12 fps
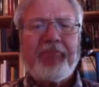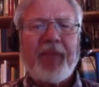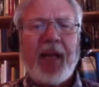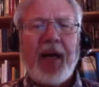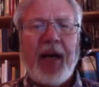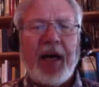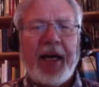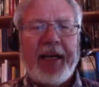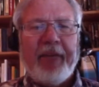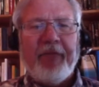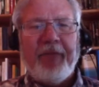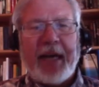uh,
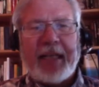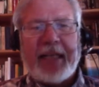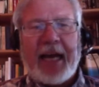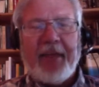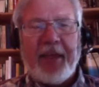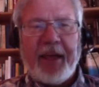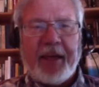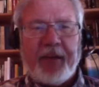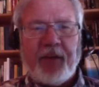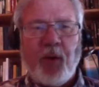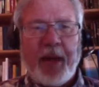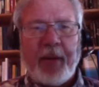in fact, I think
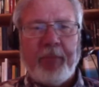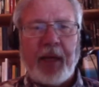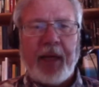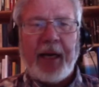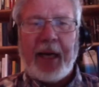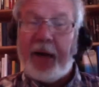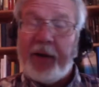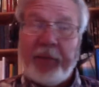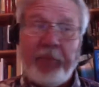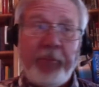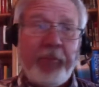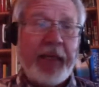the way it played out,
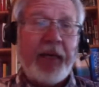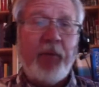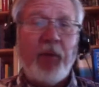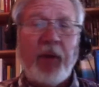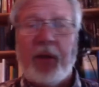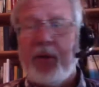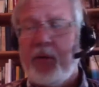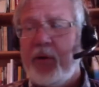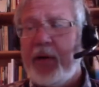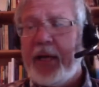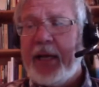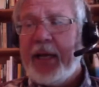and many will agree,